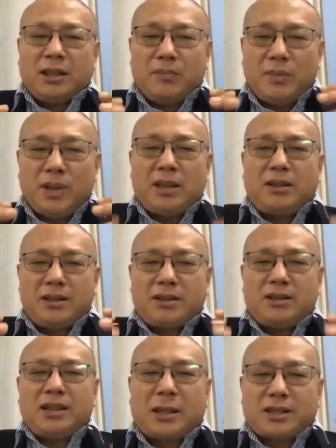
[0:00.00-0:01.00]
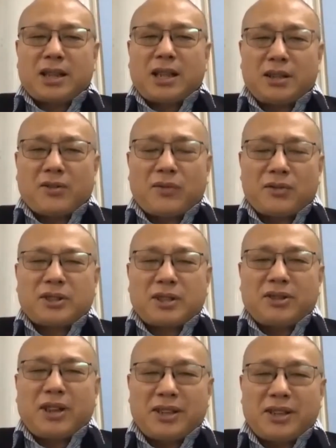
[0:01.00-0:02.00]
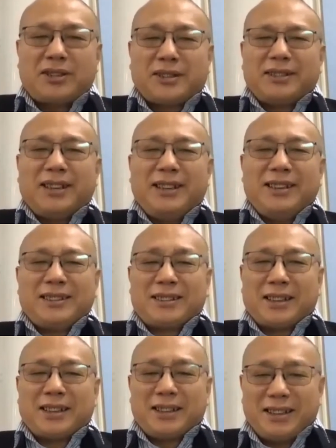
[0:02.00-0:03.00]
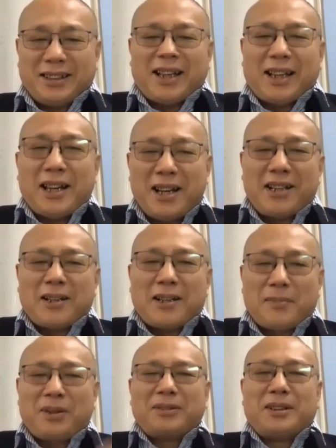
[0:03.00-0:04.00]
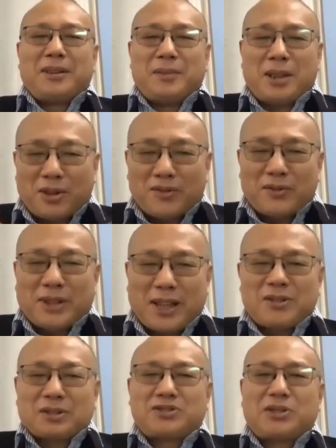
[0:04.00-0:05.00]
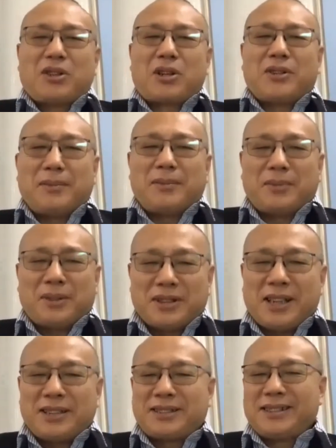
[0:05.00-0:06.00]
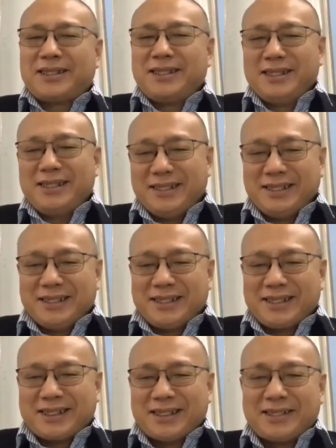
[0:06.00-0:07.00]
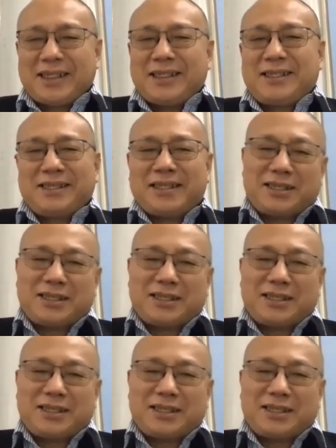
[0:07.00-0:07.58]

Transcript: meets this kind of situation. Okay, I heard about a lot of kind of story about this. Okay, this is the